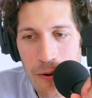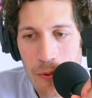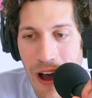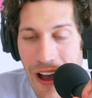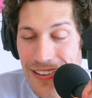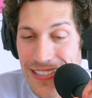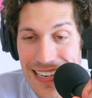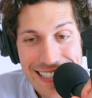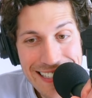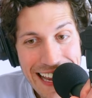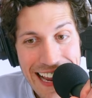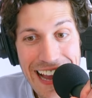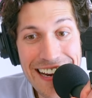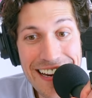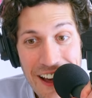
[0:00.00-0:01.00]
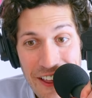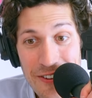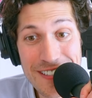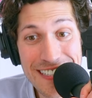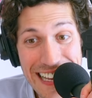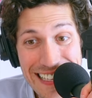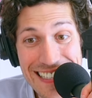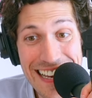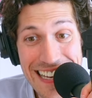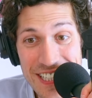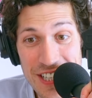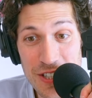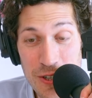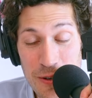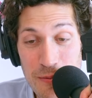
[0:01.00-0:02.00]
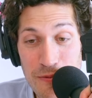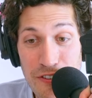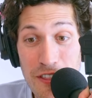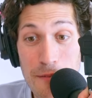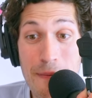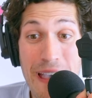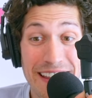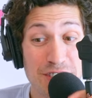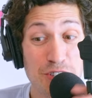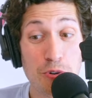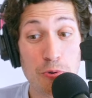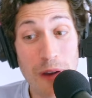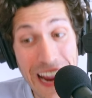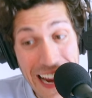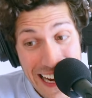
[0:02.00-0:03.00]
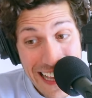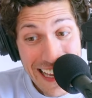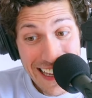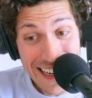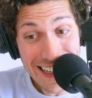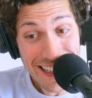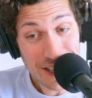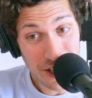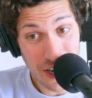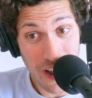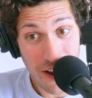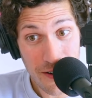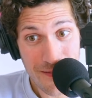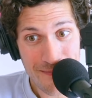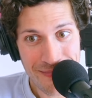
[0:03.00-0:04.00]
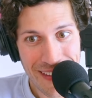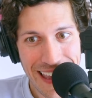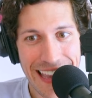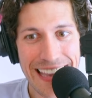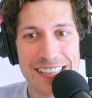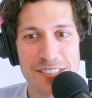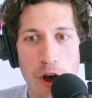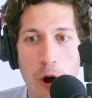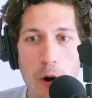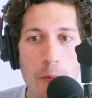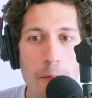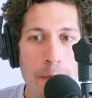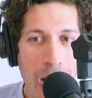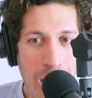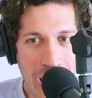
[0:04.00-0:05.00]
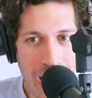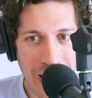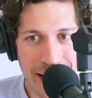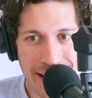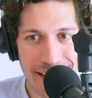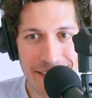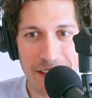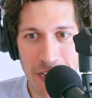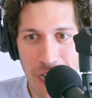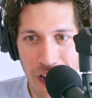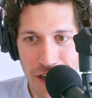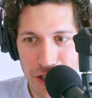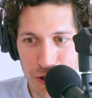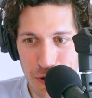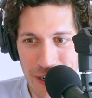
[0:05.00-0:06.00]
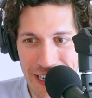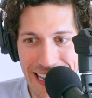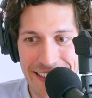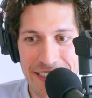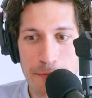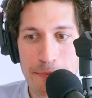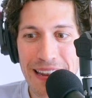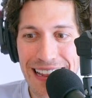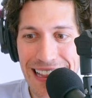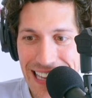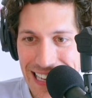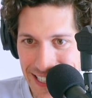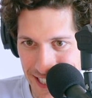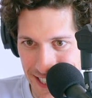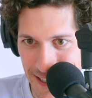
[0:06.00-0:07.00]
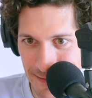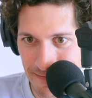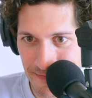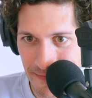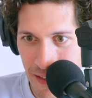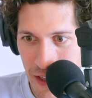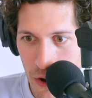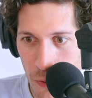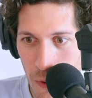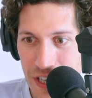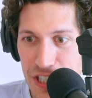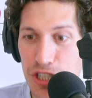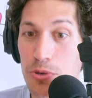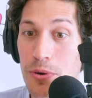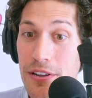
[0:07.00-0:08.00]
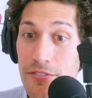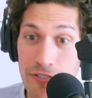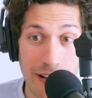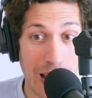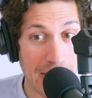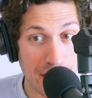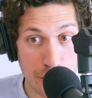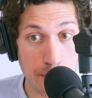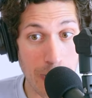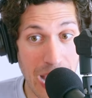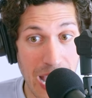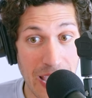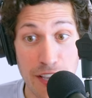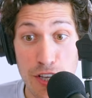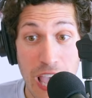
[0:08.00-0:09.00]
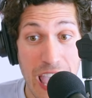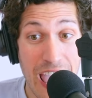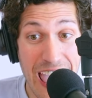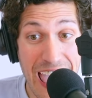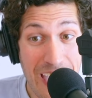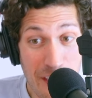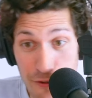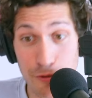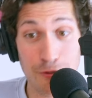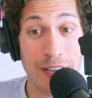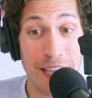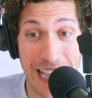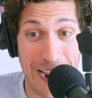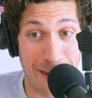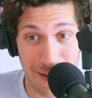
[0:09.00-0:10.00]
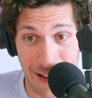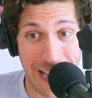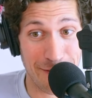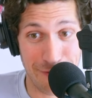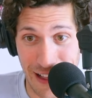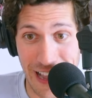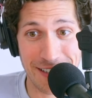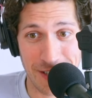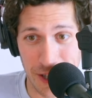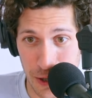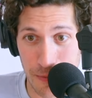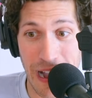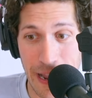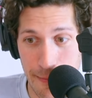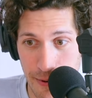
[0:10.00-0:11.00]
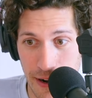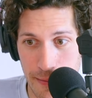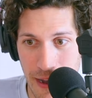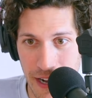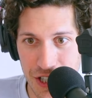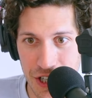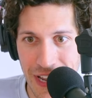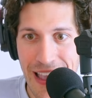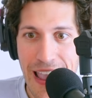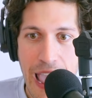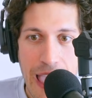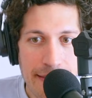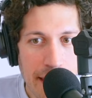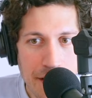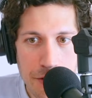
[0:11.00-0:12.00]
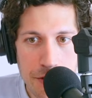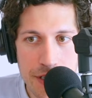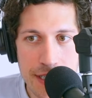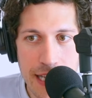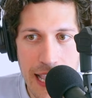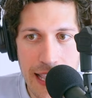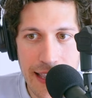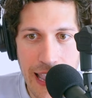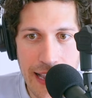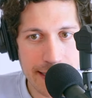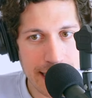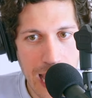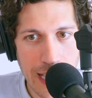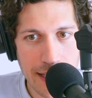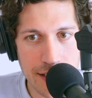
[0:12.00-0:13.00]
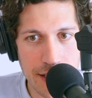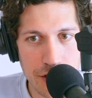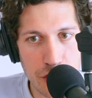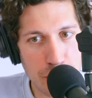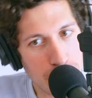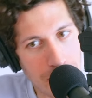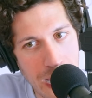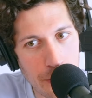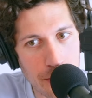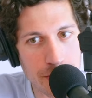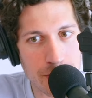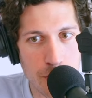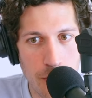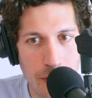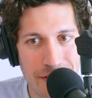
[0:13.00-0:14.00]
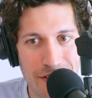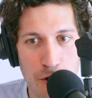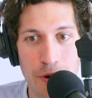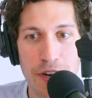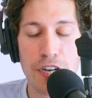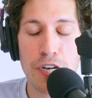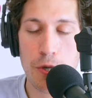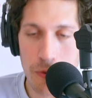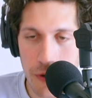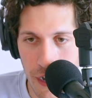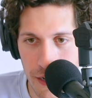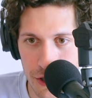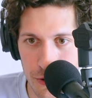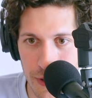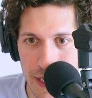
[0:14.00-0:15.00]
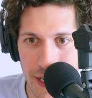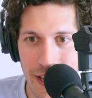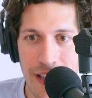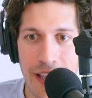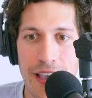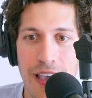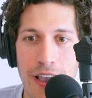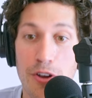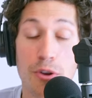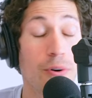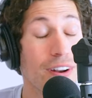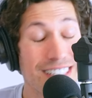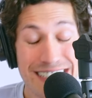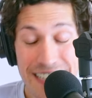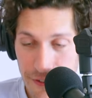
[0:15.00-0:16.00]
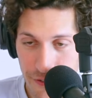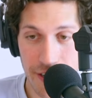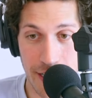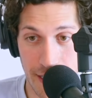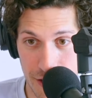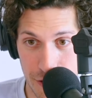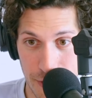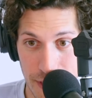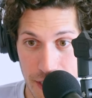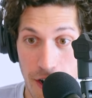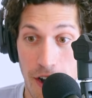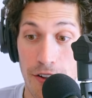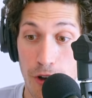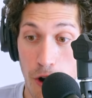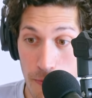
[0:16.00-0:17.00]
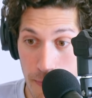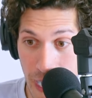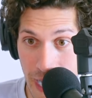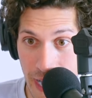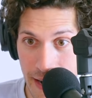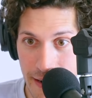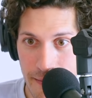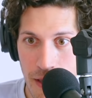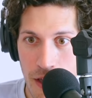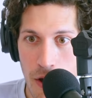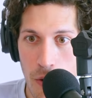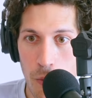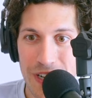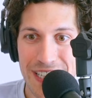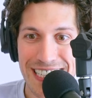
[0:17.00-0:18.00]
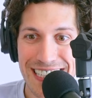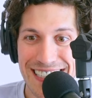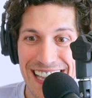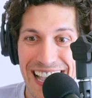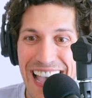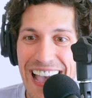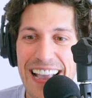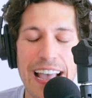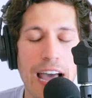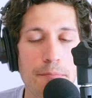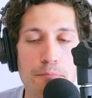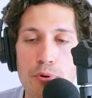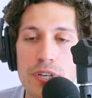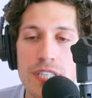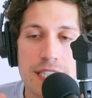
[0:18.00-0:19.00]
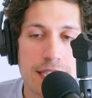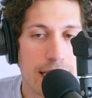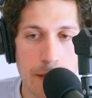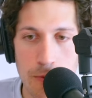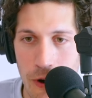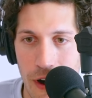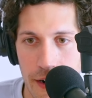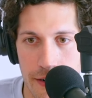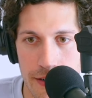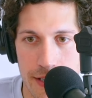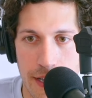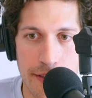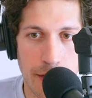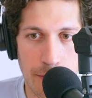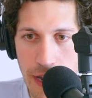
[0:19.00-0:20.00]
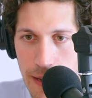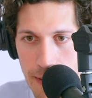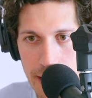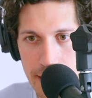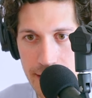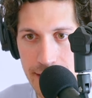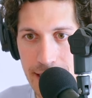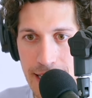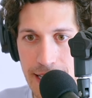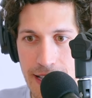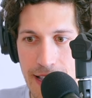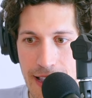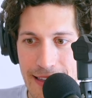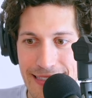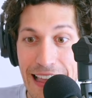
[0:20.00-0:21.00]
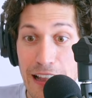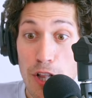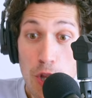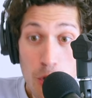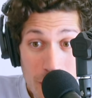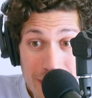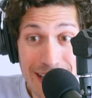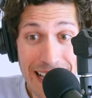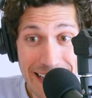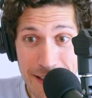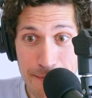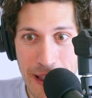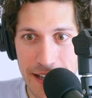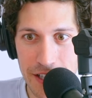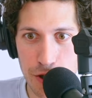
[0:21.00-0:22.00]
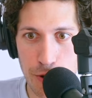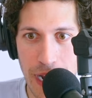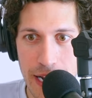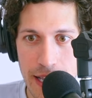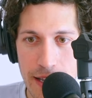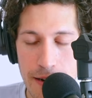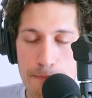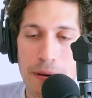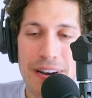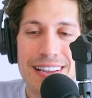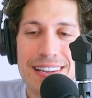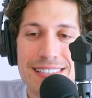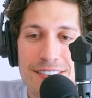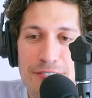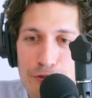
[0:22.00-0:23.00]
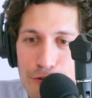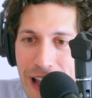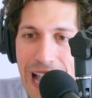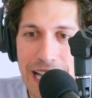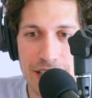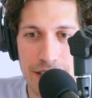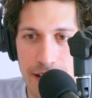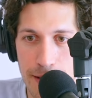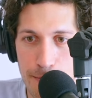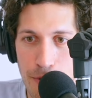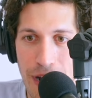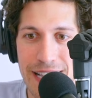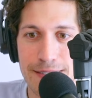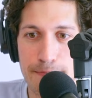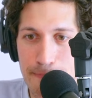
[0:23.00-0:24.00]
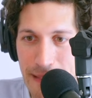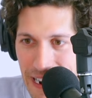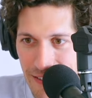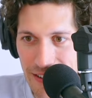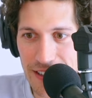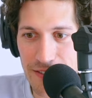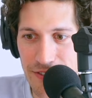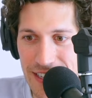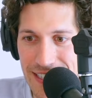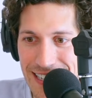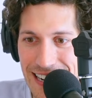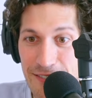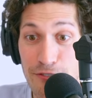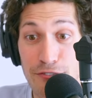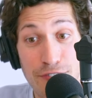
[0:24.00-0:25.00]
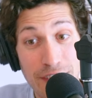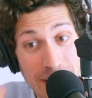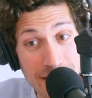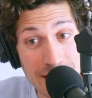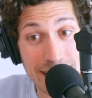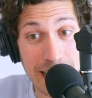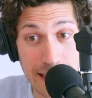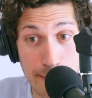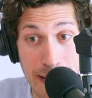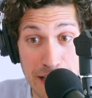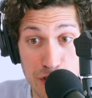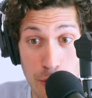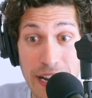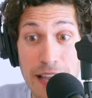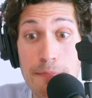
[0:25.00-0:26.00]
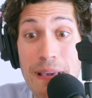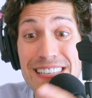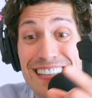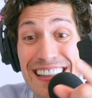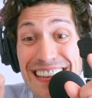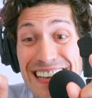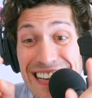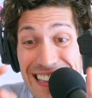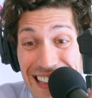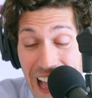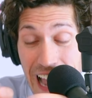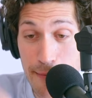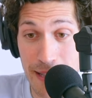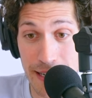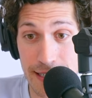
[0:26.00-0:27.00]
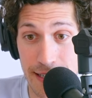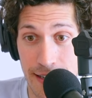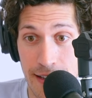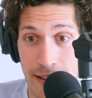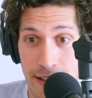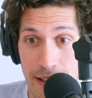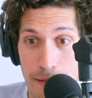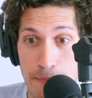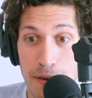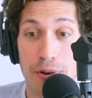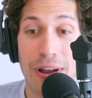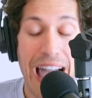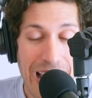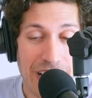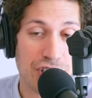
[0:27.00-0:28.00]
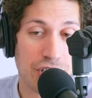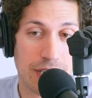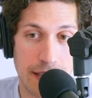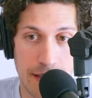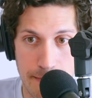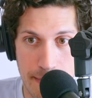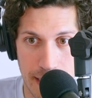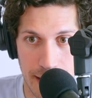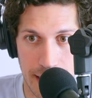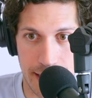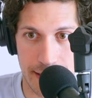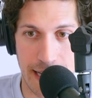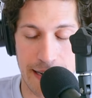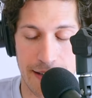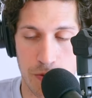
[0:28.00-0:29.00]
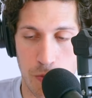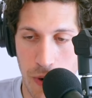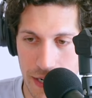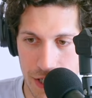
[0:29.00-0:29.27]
Well, I was going to say another destination dupe for the Mediterranean, Jo, is Oman, the country in the Middle East, which you can fly to Dubai. Every airline flies to Dubai pretty much. And then you just take a taxi 2 hours north, you're in a new country. You're in a different country called Oman, which is got pristine waters on the Arabian Sea that look like the Mediterranean, but it is a fraction of the price, barely visited, feels like the Mediterranean based on the climate, but you're actually in the Middle East and it's way